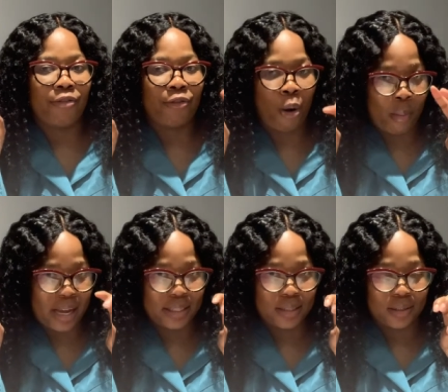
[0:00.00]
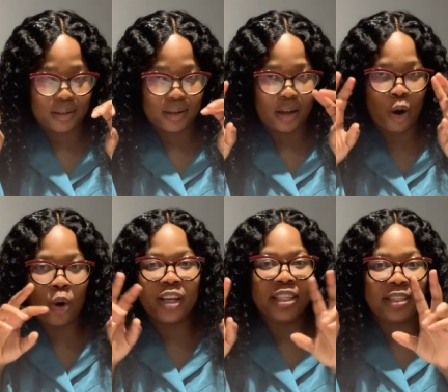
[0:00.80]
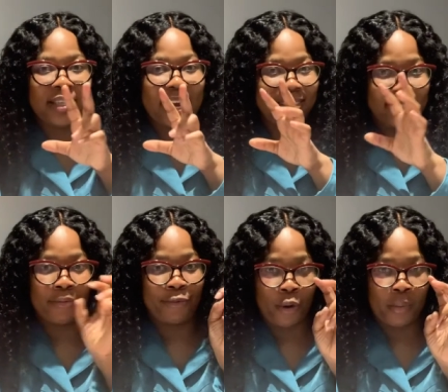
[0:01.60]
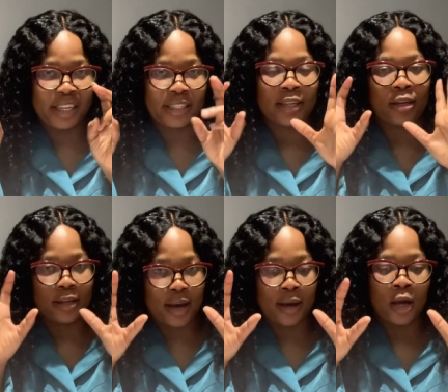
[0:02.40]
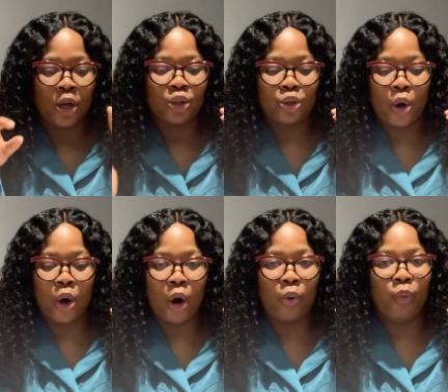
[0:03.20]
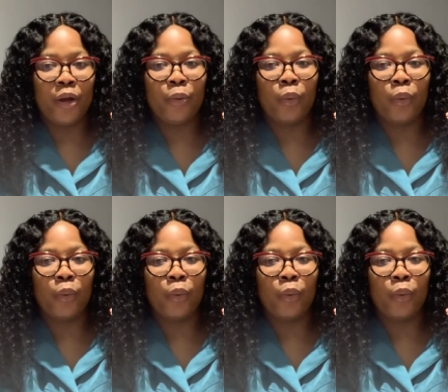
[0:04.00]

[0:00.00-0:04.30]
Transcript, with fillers: format oet exam format yeah so we